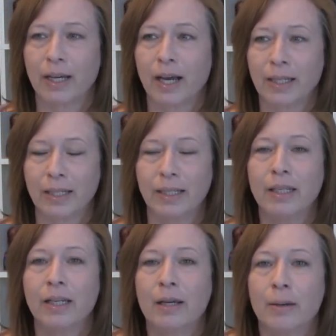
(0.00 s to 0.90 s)
Kagi
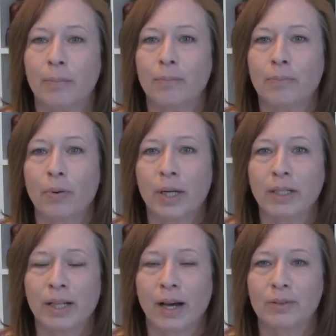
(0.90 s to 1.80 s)

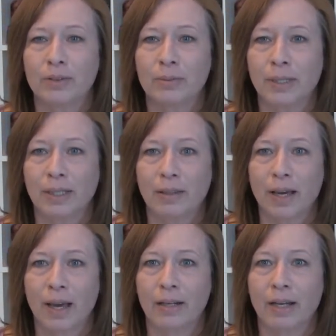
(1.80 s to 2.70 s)
pointed out to me
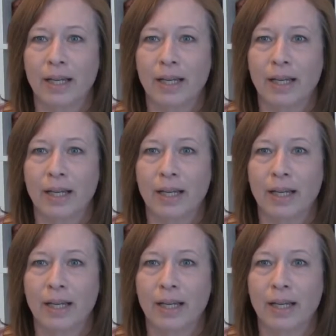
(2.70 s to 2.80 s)
that